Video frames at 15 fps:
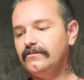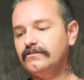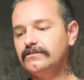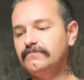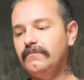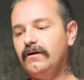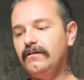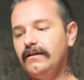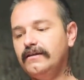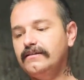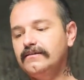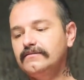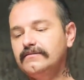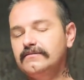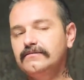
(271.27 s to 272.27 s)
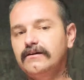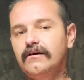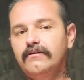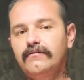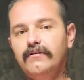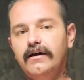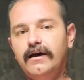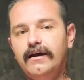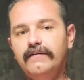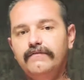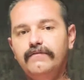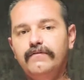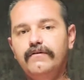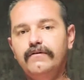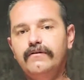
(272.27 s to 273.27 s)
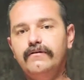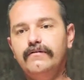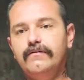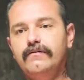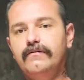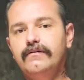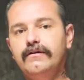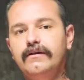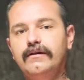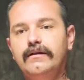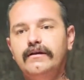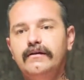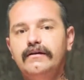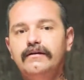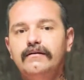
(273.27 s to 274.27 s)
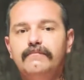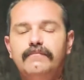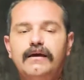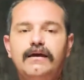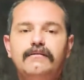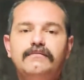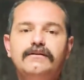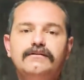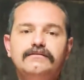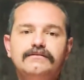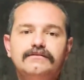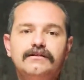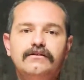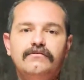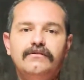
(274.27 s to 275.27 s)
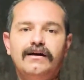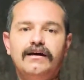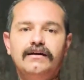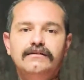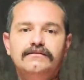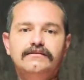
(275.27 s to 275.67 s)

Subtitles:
small like this, it's all right for babies, neonates.